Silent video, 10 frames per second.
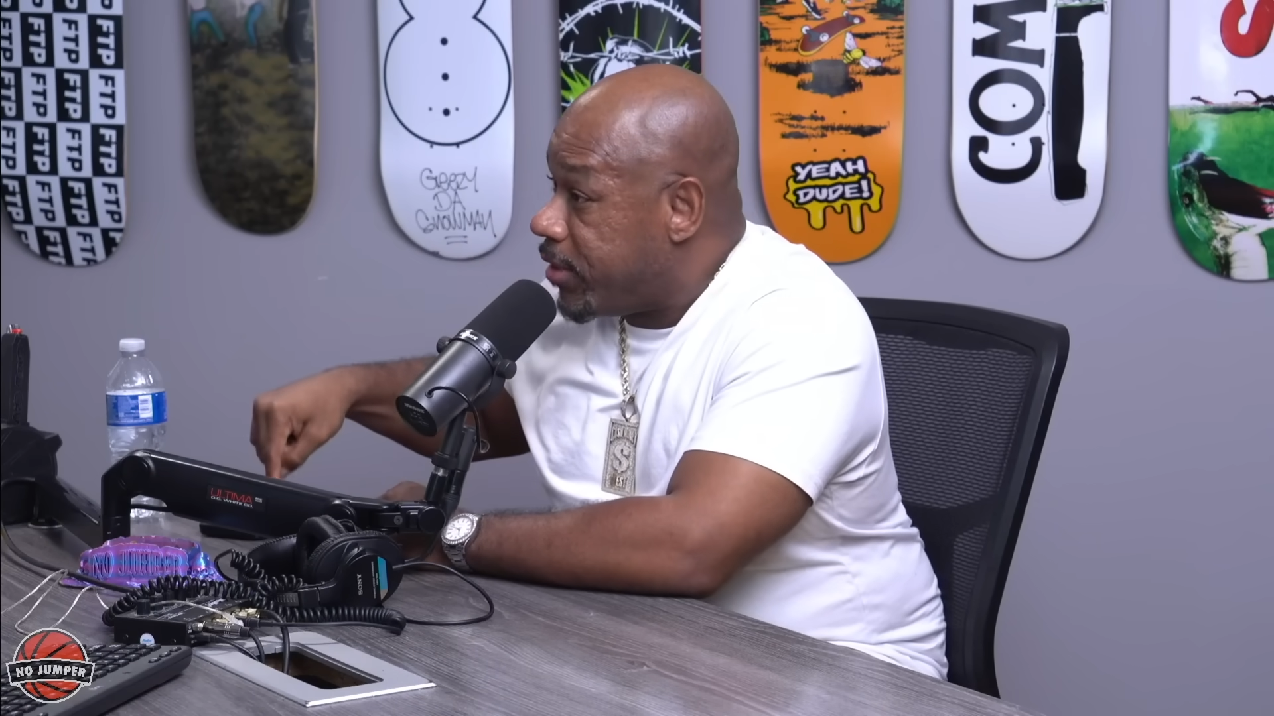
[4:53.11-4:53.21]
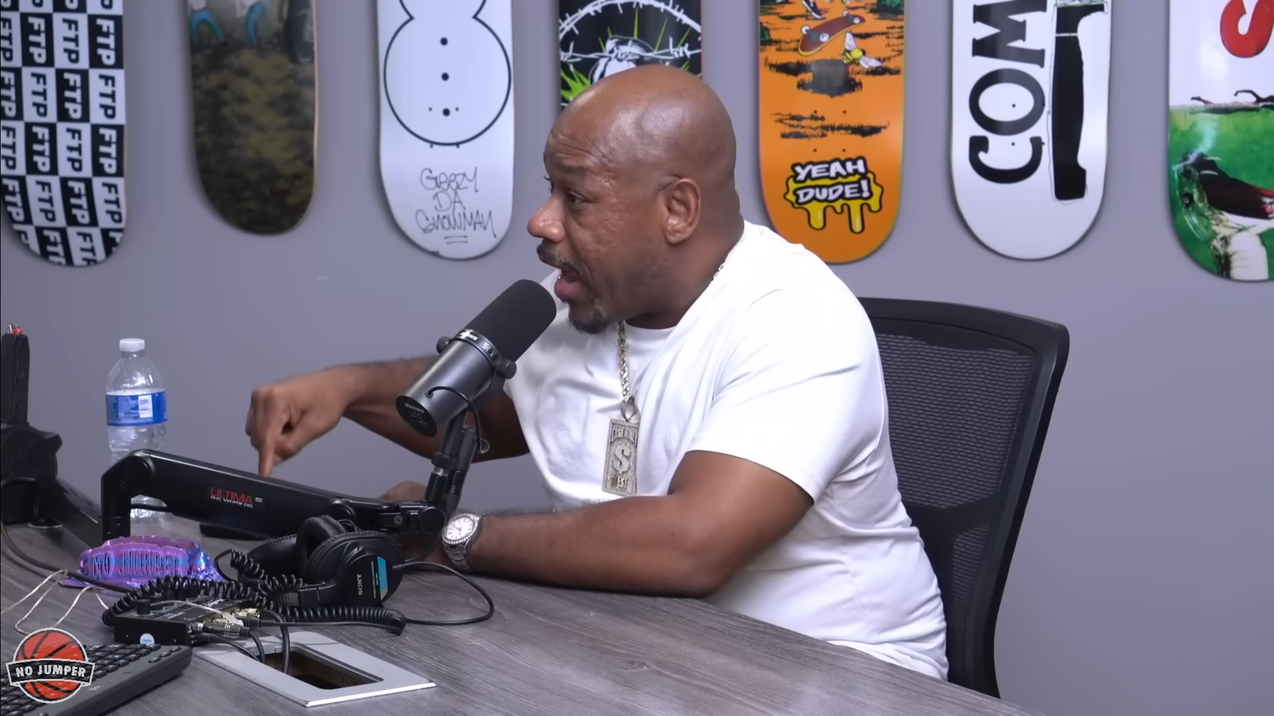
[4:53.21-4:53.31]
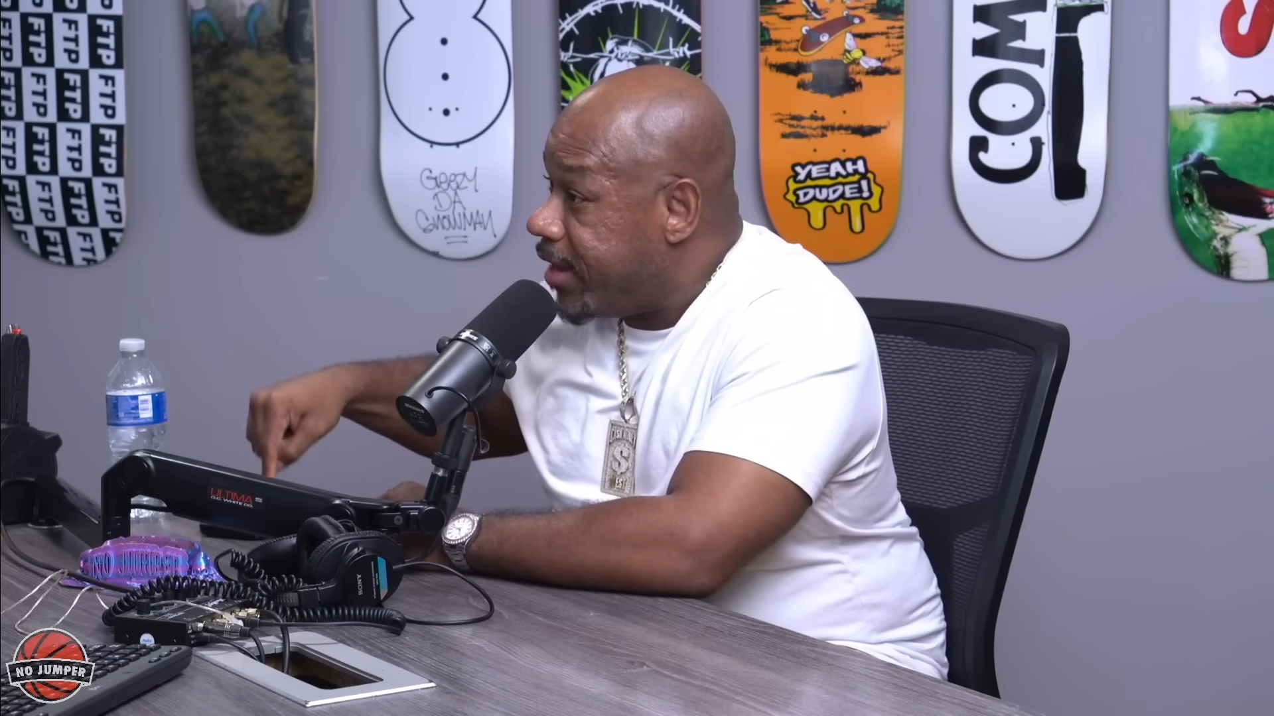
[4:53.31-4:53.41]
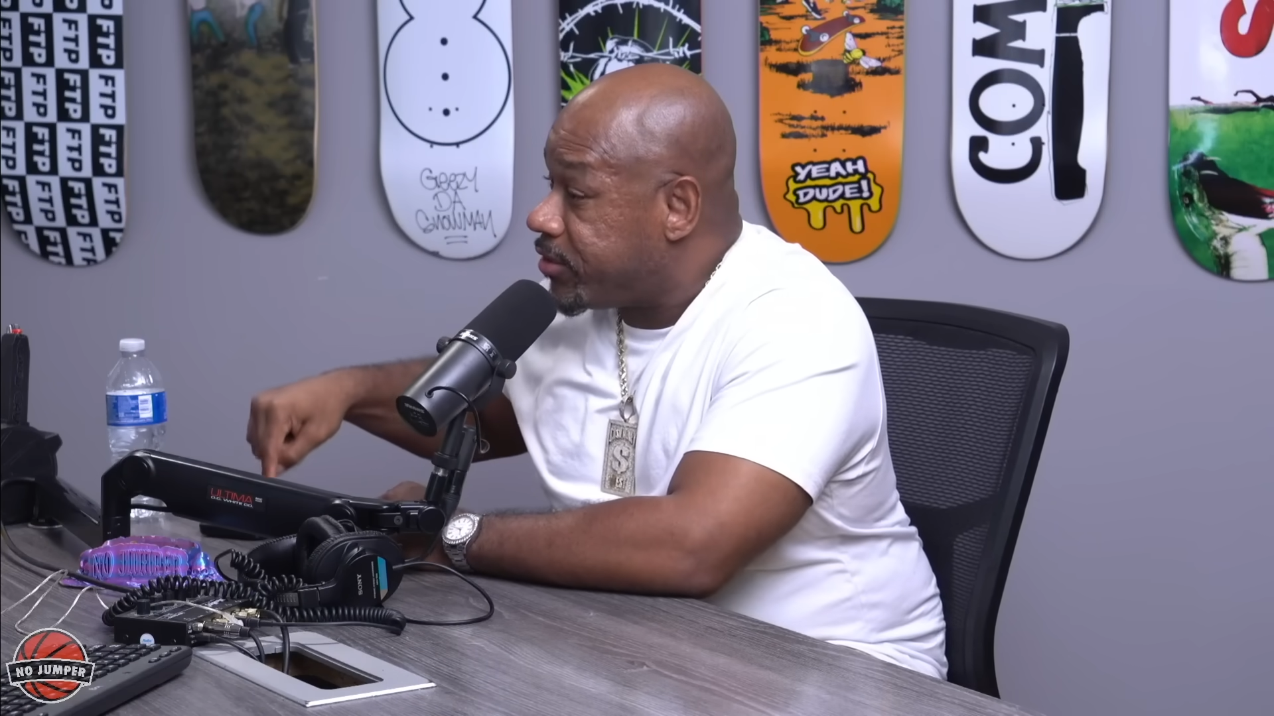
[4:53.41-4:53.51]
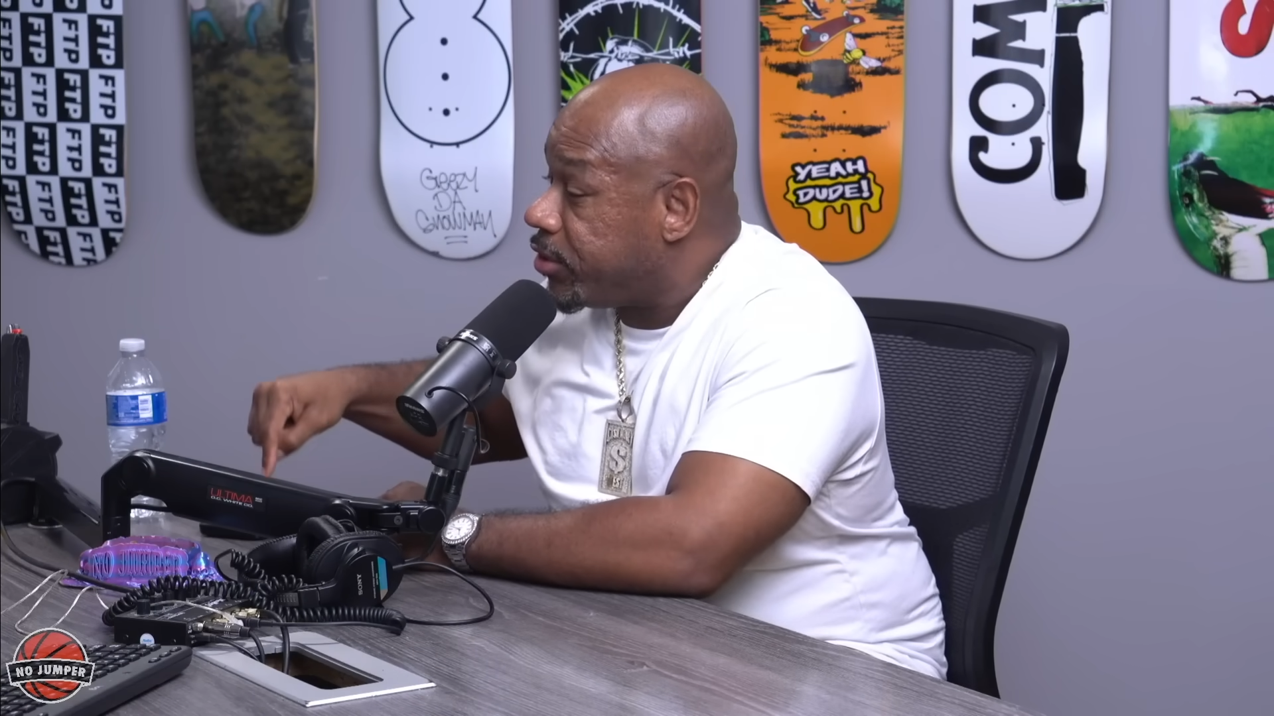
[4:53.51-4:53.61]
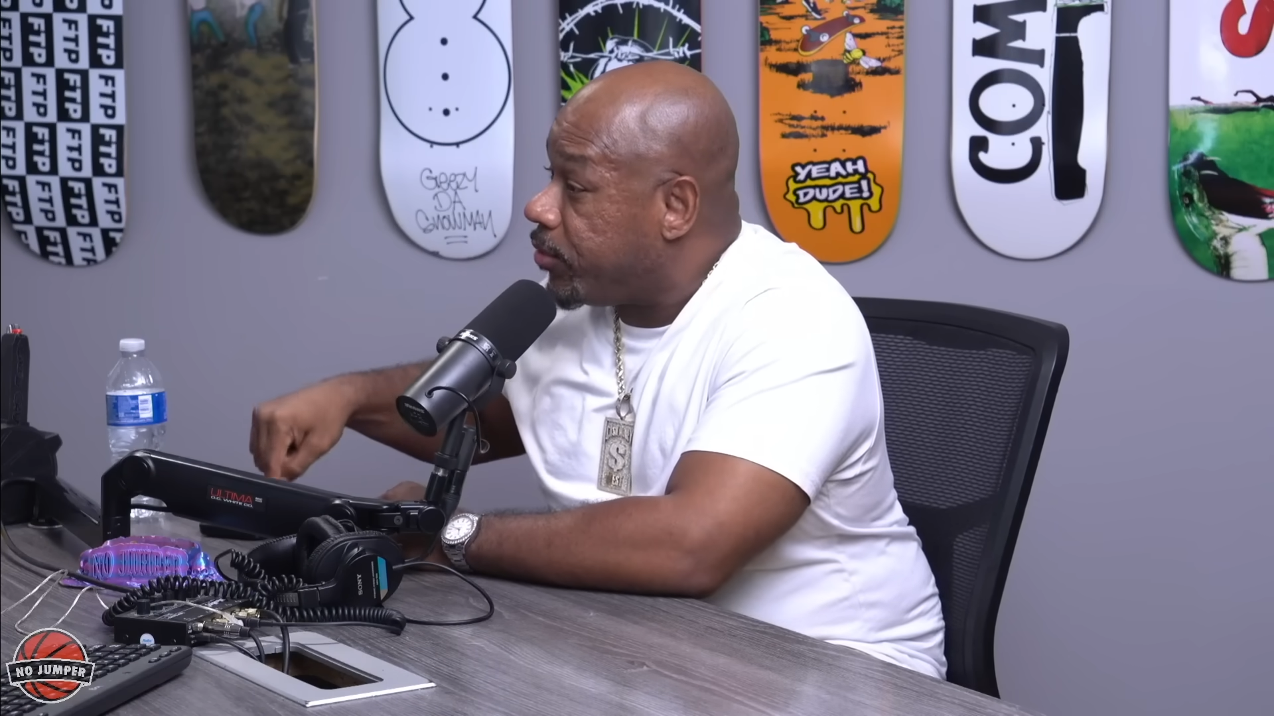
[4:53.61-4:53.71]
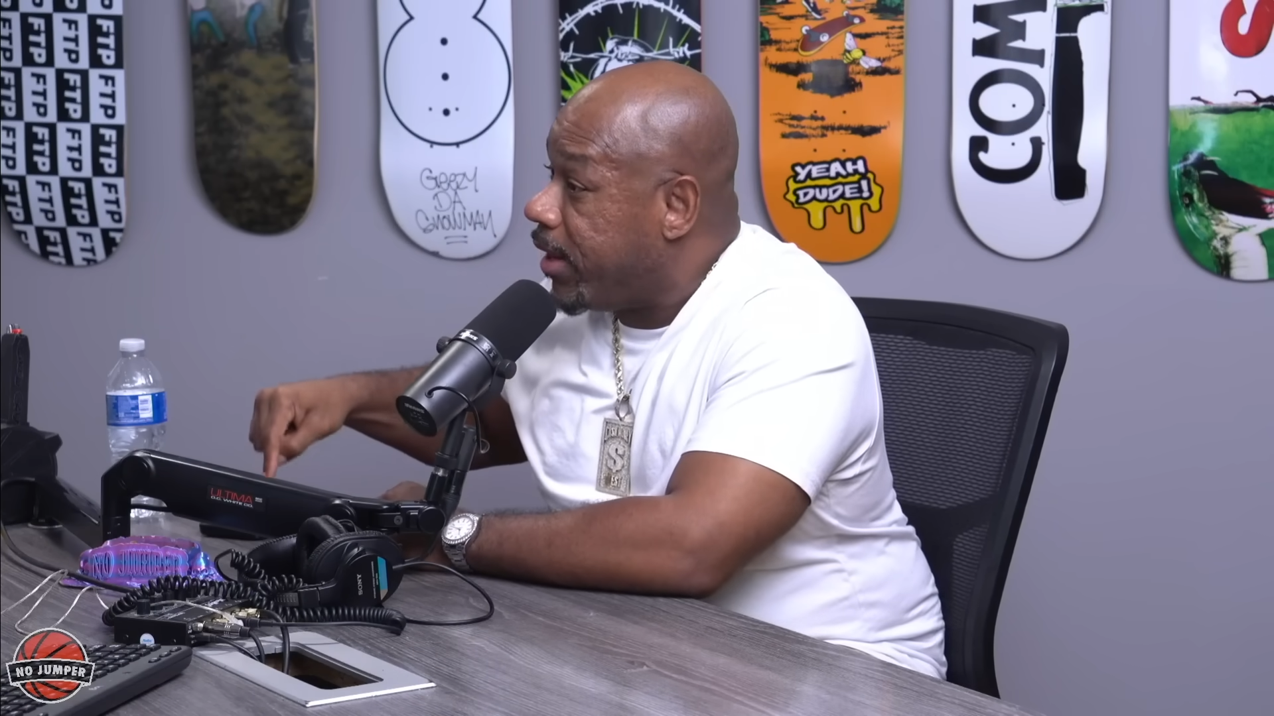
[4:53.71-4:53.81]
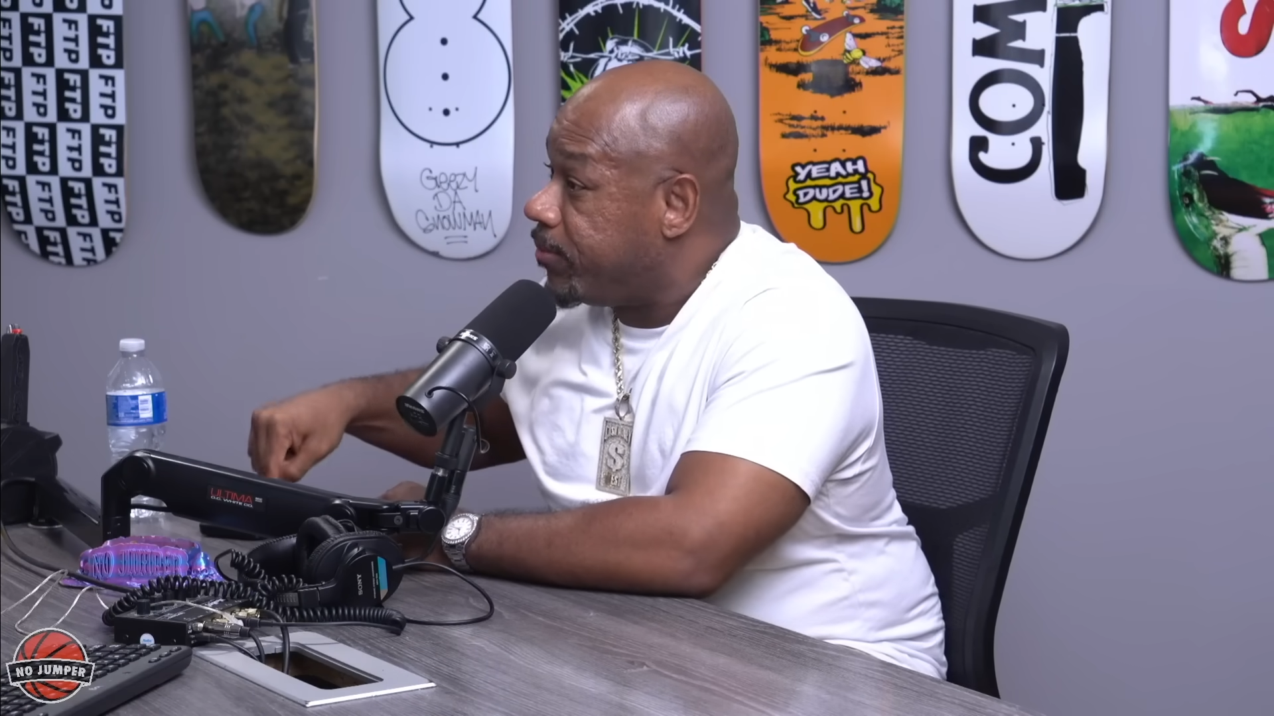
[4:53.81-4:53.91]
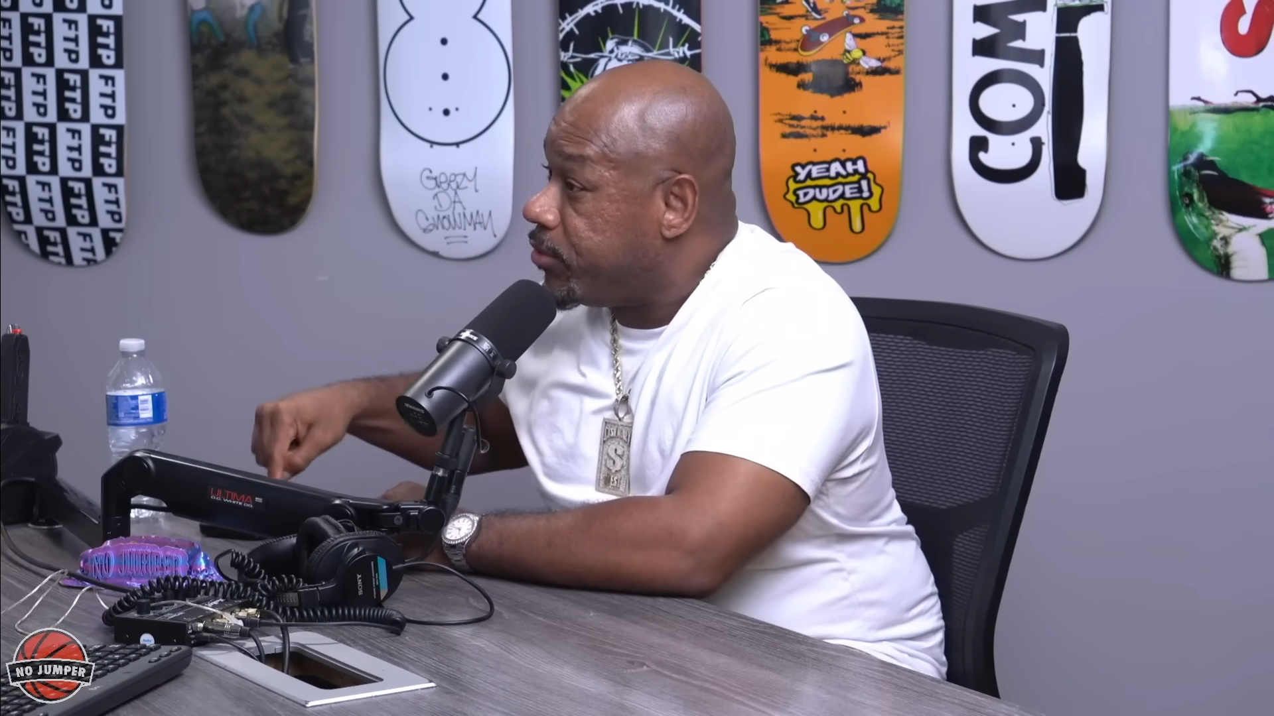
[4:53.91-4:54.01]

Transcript: the Instagram